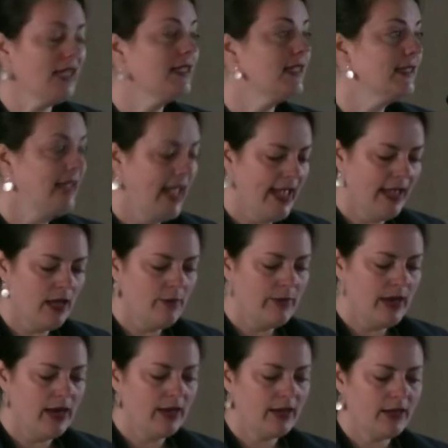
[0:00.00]
Today,
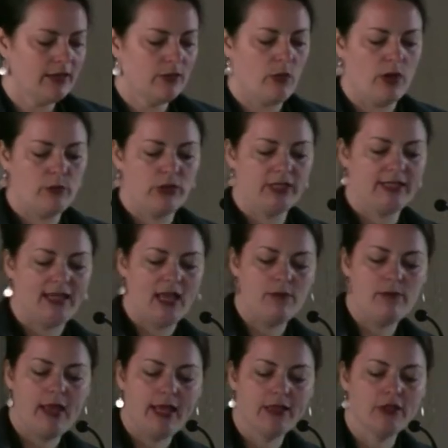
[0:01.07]
America's
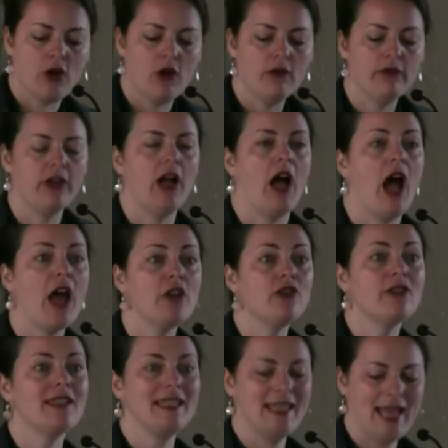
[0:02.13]
1% makes over
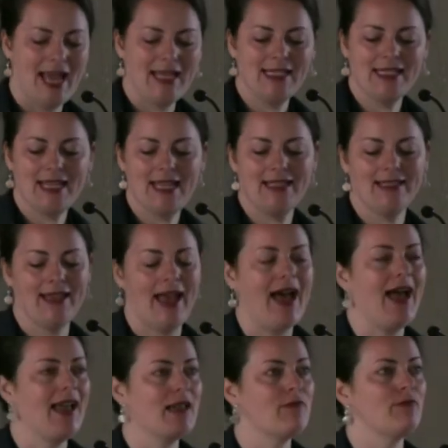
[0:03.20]
198
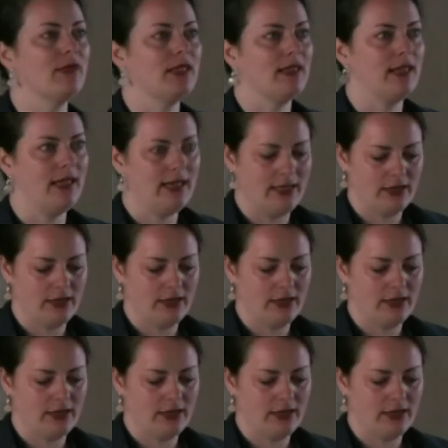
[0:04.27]
times the